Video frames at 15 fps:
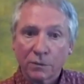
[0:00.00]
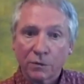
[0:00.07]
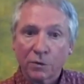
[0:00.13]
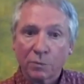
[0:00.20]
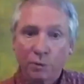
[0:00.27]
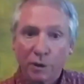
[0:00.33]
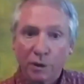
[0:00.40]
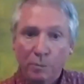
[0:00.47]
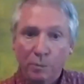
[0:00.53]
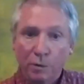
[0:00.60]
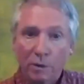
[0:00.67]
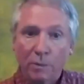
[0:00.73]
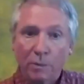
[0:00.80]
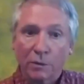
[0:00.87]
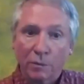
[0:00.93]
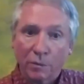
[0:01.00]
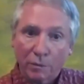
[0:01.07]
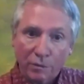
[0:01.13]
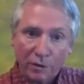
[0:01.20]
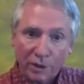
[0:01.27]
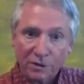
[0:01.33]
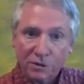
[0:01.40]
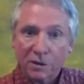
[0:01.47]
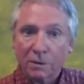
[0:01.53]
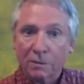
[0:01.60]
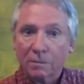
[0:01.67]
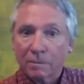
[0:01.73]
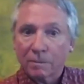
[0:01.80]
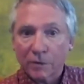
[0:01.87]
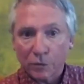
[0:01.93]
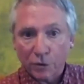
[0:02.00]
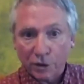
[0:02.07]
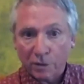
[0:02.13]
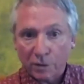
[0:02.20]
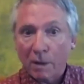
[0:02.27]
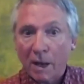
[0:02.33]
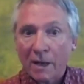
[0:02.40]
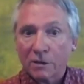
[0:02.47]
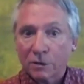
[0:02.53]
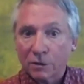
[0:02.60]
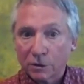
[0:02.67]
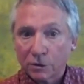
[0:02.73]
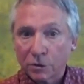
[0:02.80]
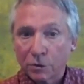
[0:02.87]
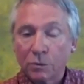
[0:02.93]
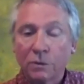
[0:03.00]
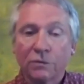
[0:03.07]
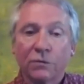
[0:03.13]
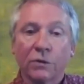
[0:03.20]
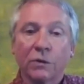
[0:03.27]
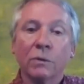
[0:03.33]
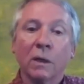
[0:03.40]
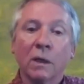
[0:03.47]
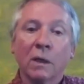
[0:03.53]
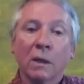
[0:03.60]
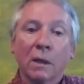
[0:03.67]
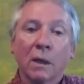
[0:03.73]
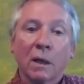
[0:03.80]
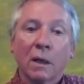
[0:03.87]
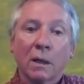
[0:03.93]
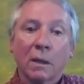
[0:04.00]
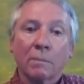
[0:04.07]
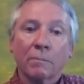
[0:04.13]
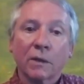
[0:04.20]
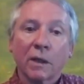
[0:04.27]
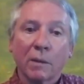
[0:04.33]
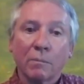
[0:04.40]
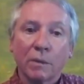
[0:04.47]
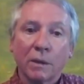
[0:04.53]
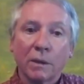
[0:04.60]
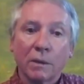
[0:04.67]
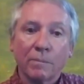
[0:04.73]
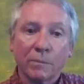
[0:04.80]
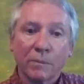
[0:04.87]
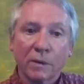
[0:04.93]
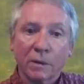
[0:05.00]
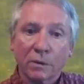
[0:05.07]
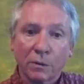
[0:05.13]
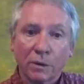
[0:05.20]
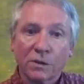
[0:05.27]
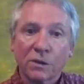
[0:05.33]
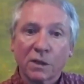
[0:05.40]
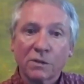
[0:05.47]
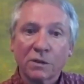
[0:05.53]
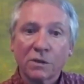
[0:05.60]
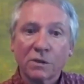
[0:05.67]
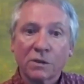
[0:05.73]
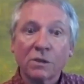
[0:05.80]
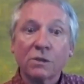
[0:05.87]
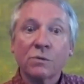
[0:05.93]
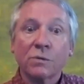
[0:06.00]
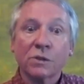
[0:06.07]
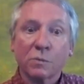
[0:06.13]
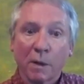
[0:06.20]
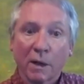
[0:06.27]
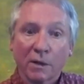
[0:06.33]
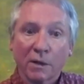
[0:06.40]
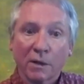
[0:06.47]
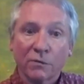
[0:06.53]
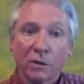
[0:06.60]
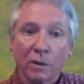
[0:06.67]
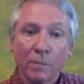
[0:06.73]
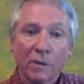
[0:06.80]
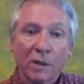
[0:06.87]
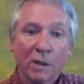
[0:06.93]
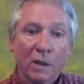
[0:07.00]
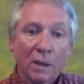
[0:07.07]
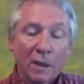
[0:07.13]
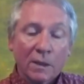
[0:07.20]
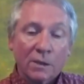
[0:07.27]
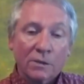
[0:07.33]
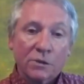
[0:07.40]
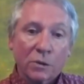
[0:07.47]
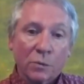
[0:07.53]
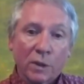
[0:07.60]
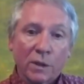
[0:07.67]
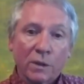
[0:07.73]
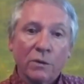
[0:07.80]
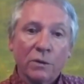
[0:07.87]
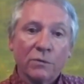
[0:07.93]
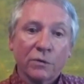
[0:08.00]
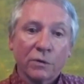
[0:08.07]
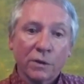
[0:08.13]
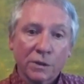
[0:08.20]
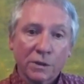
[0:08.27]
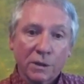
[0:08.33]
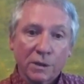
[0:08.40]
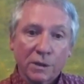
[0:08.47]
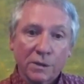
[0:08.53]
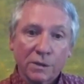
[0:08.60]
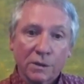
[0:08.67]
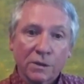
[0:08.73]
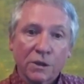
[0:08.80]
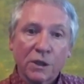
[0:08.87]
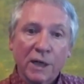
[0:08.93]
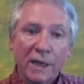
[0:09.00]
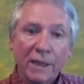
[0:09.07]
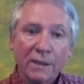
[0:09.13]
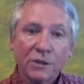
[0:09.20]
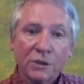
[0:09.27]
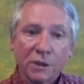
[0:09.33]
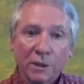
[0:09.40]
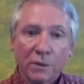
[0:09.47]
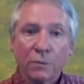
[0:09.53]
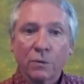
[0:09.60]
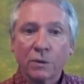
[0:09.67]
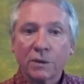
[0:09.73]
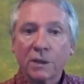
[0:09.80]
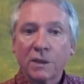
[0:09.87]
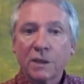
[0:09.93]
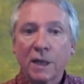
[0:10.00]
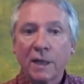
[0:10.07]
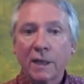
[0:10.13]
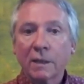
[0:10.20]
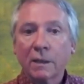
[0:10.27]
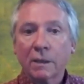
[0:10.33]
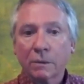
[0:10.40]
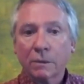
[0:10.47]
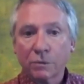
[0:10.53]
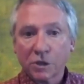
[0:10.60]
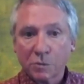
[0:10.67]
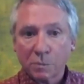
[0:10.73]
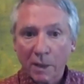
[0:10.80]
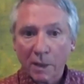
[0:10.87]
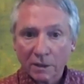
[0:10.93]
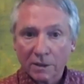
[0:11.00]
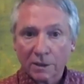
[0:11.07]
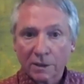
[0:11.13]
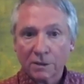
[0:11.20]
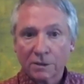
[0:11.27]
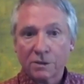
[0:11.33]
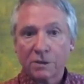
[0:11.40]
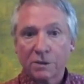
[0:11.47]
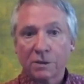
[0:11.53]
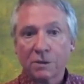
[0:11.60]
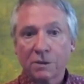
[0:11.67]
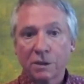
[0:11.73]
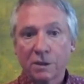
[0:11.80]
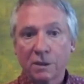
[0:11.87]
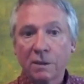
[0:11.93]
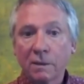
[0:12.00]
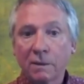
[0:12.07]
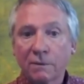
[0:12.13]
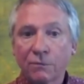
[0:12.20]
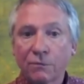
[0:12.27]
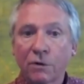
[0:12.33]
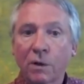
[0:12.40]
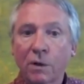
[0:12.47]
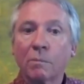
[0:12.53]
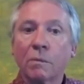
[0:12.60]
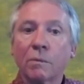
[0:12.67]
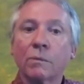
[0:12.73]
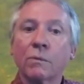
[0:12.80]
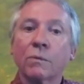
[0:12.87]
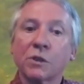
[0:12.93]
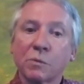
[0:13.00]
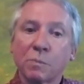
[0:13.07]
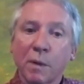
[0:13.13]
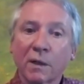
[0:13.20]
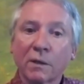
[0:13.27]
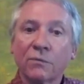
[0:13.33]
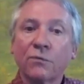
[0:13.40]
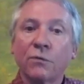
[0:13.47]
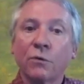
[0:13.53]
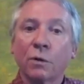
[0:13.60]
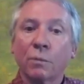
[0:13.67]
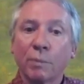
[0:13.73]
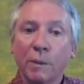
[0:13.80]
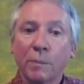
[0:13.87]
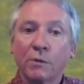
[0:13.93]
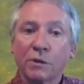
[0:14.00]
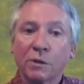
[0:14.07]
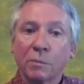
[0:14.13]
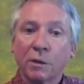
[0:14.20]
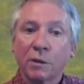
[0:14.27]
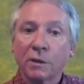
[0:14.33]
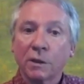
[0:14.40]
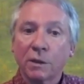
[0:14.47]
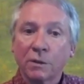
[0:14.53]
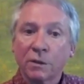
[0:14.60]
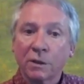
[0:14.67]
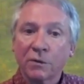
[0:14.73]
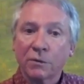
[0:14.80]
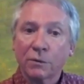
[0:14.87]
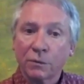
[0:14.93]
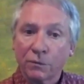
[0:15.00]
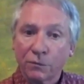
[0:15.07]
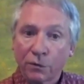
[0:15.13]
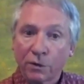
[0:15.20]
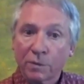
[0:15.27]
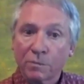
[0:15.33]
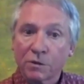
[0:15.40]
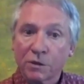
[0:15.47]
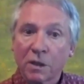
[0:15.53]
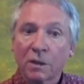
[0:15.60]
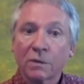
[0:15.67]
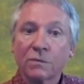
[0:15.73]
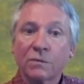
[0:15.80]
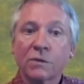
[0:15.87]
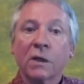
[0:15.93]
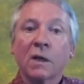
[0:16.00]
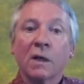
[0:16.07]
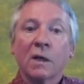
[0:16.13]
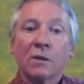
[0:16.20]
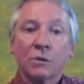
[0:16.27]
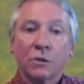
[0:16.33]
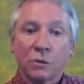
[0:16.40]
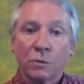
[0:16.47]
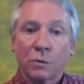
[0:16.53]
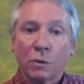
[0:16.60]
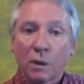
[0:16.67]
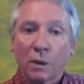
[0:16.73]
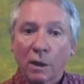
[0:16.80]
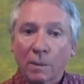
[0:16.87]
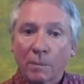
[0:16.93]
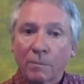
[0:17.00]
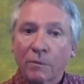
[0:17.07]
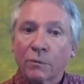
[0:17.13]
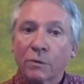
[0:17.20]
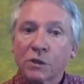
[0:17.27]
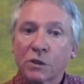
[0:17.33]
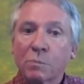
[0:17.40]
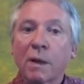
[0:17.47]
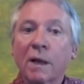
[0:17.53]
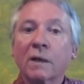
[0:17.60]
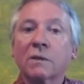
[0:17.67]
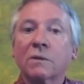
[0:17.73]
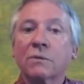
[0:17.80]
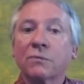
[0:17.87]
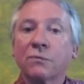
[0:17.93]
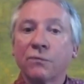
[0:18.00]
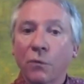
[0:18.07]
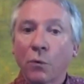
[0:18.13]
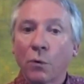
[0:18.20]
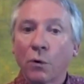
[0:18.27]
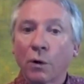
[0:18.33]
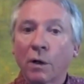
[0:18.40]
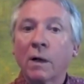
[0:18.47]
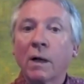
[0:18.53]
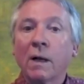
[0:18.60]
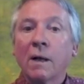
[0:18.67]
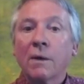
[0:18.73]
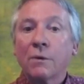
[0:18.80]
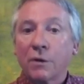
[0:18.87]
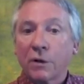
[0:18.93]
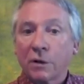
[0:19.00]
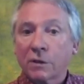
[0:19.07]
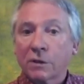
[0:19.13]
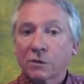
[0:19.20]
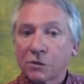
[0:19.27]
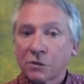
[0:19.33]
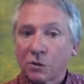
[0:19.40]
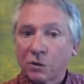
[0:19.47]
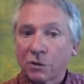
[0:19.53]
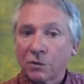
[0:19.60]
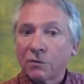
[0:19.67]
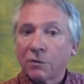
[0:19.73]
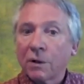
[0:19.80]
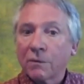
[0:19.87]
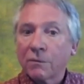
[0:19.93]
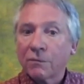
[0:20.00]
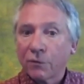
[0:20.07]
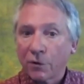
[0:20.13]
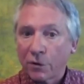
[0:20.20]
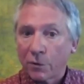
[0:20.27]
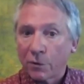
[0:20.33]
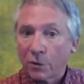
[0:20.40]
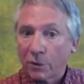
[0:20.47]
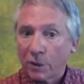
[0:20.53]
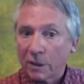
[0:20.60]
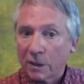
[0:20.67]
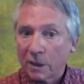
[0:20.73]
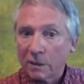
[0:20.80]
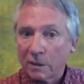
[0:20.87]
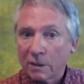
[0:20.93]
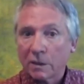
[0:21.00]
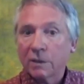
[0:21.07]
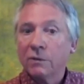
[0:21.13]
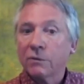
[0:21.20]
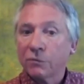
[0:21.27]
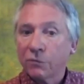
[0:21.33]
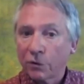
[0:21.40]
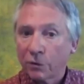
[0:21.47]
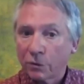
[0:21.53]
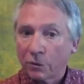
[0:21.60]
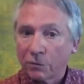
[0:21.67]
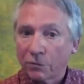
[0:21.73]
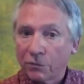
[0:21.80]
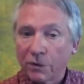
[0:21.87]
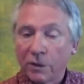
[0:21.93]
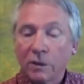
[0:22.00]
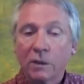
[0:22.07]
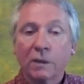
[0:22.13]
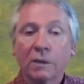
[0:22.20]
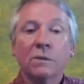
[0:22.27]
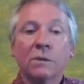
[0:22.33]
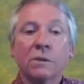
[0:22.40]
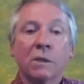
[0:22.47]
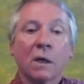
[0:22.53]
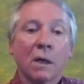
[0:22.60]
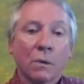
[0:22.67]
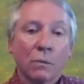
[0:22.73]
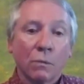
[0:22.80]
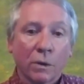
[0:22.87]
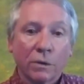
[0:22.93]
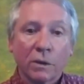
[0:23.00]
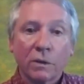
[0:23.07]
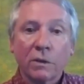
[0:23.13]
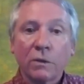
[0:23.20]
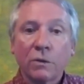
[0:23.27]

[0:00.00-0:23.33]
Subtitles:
with people about things that you think matter to the two of you can be criticized as disrespectful. So when universities are changing what they take respect to consist in, from respect for people's ability to think for themselves, to respect for their concern for their own identity, for their own feelings, well, then the